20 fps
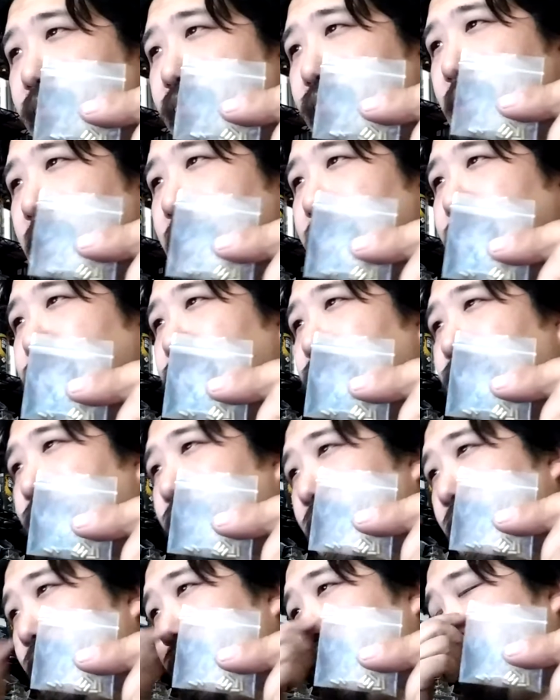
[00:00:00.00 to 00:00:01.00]
Brass
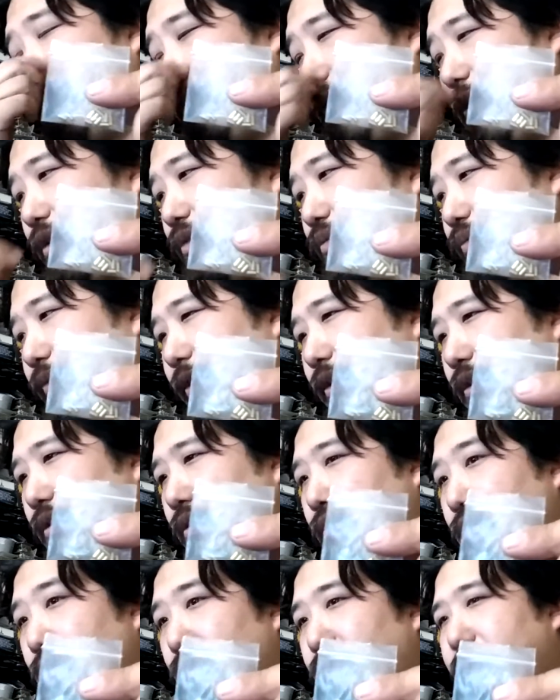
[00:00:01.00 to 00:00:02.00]
Flint Spark Wheel,
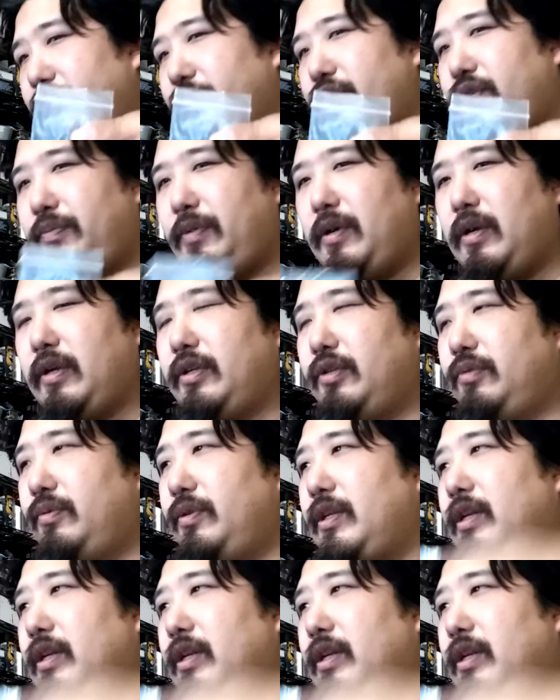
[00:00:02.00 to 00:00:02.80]
or Wheel Spark is what they